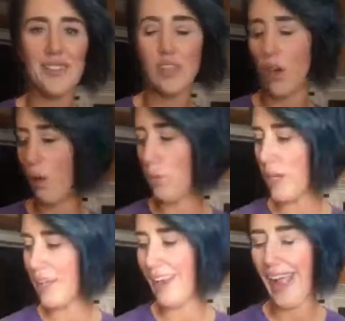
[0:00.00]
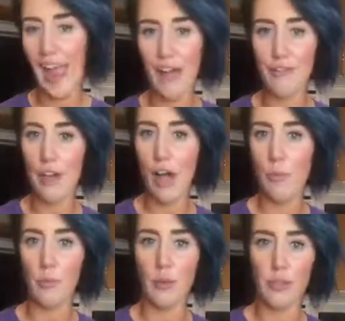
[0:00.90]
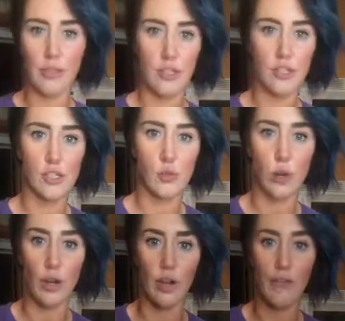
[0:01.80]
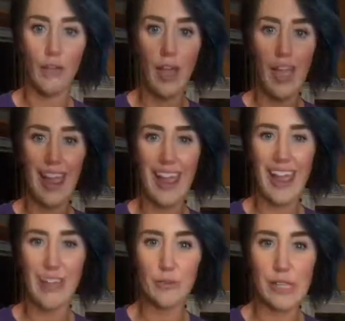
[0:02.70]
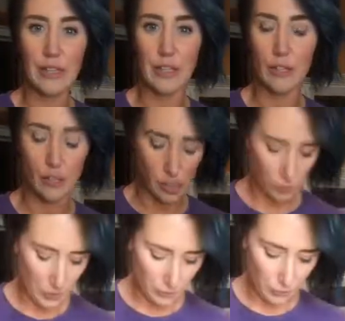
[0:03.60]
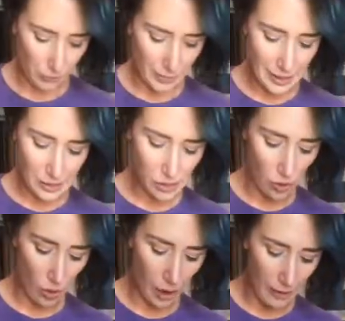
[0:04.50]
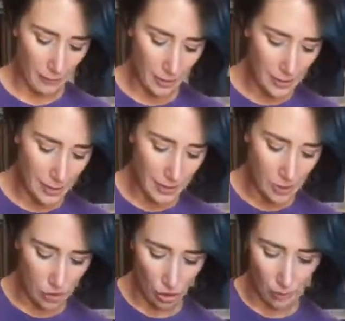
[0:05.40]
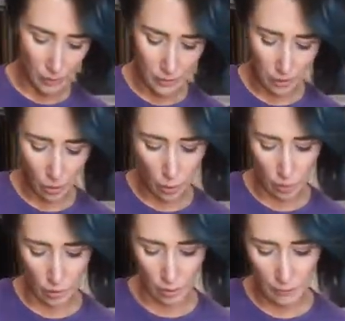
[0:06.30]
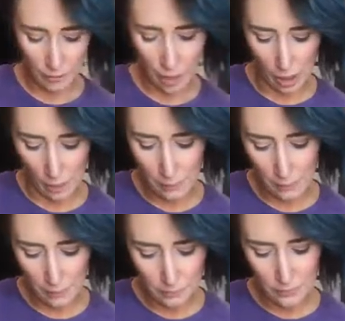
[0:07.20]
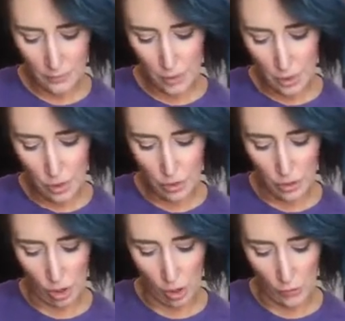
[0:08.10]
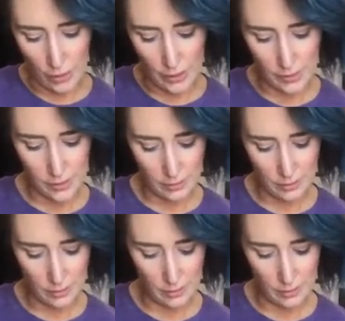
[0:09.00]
So we did a 1/2 cup with the Swerve and it was a little sweet for me. So I'm going to say start with 1/4 cup. You can always